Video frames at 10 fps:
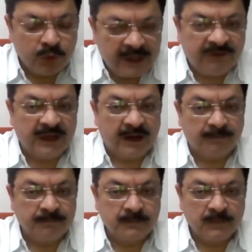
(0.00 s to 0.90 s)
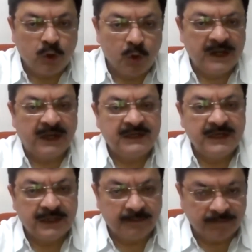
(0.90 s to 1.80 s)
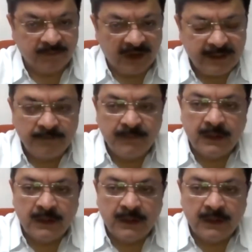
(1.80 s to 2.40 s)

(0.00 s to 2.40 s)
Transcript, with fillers: Today's era, COVID-19, right?